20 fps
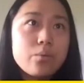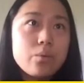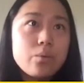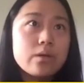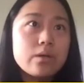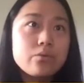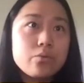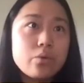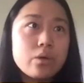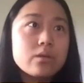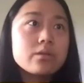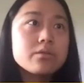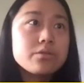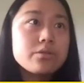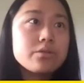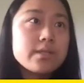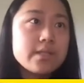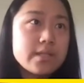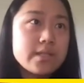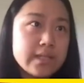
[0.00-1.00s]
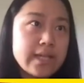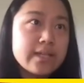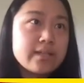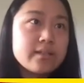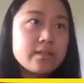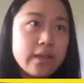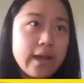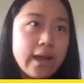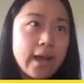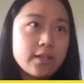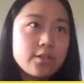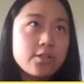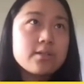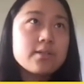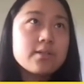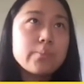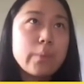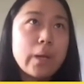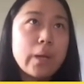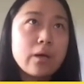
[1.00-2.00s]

we're going to select the actions